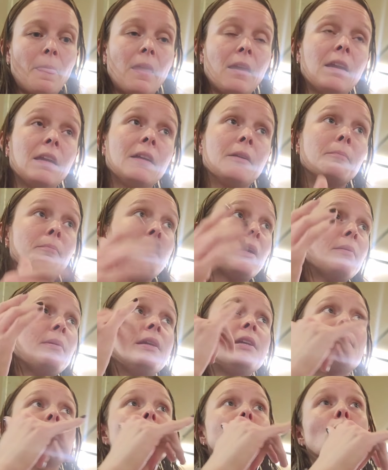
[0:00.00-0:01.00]

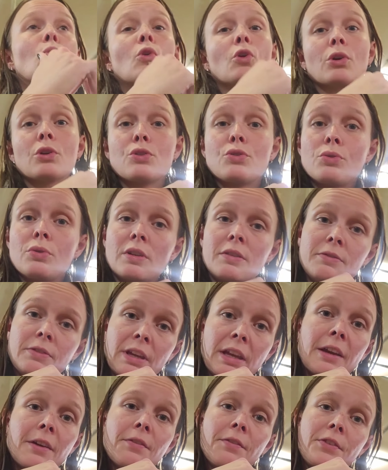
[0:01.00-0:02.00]
maybe more intuitive
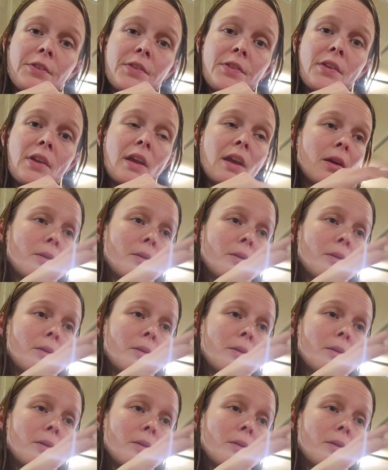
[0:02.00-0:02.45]
gifts,